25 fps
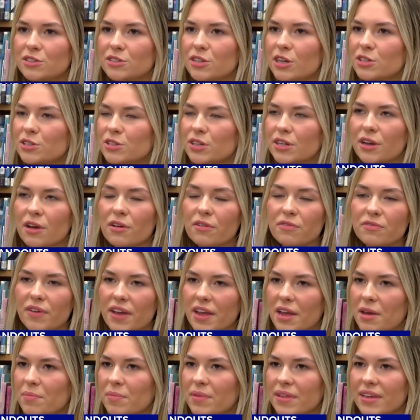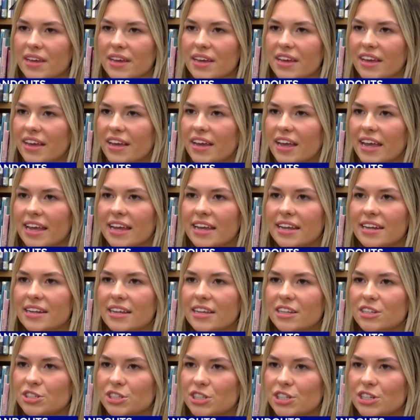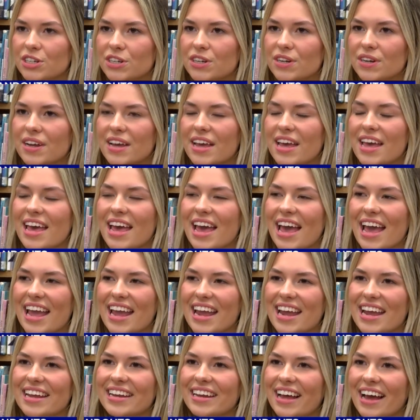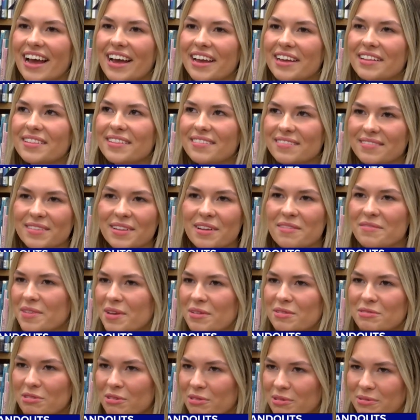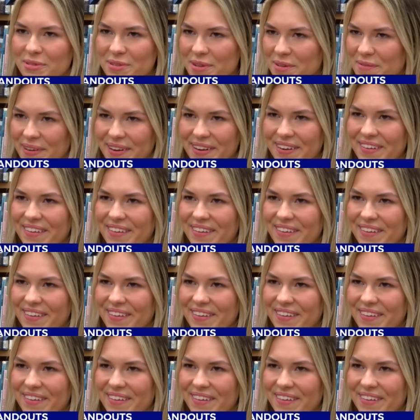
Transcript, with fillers: such like a family in cheer and i love those girls with all my